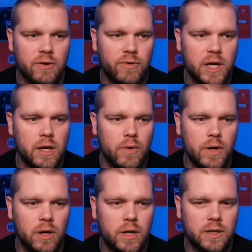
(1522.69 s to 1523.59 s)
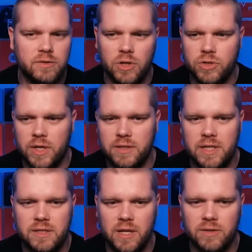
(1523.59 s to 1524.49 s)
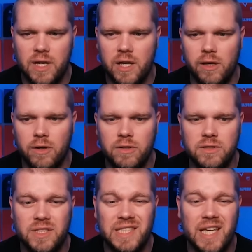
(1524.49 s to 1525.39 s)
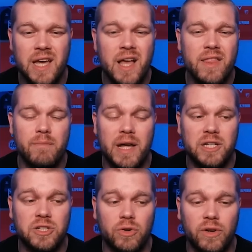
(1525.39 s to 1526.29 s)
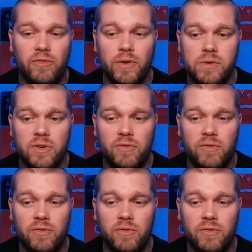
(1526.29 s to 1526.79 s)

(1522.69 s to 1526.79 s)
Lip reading: If I go and look at his contract details, there you go, you can see the mandatory future